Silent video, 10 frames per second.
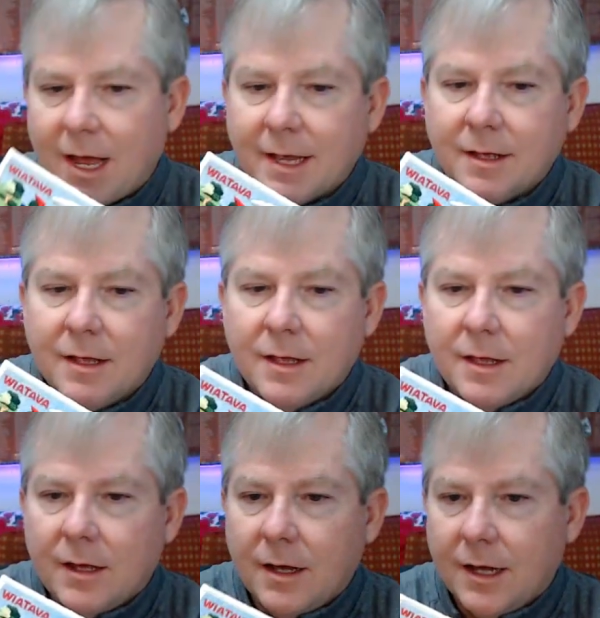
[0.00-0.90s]
Like
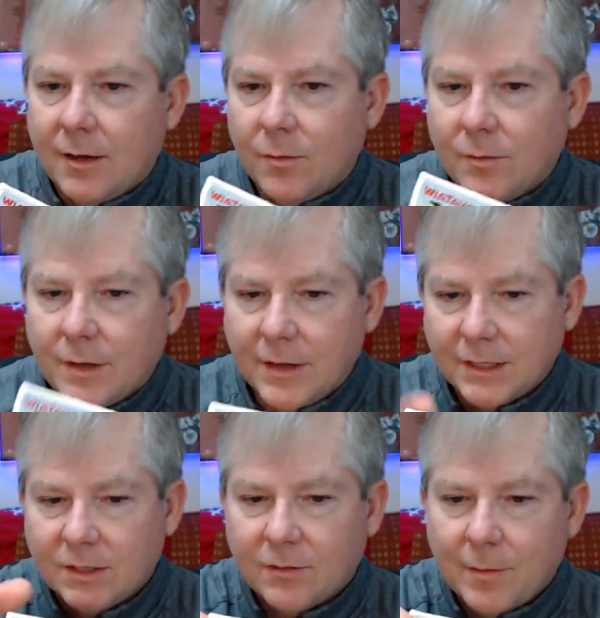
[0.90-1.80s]

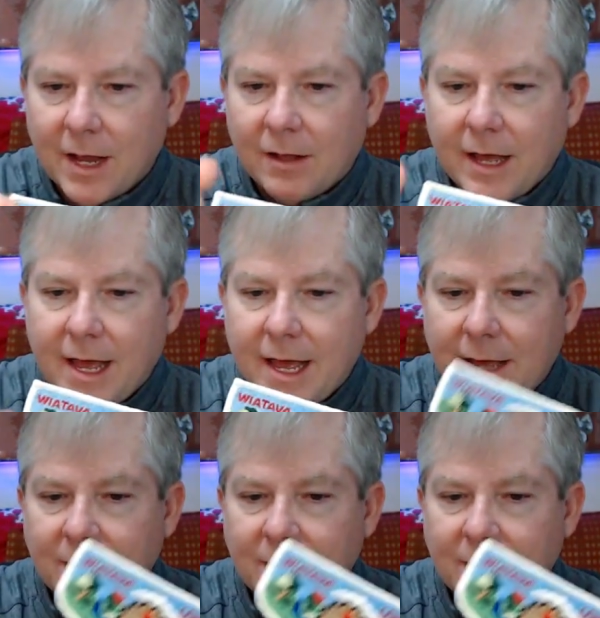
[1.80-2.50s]
this is from LA,